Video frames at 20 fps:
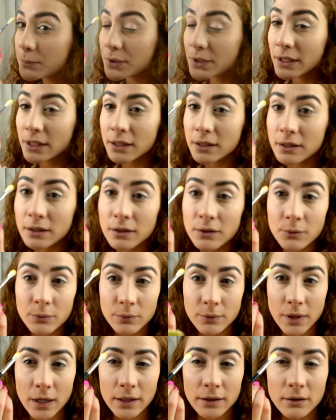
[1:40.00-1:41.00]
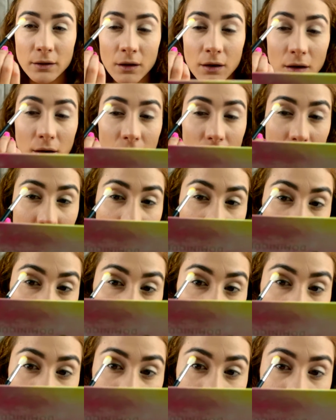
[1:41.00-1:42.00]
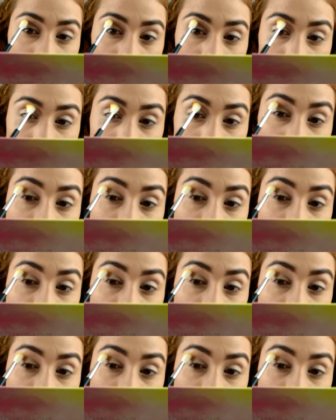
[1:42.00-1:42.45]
Putting it right on top of the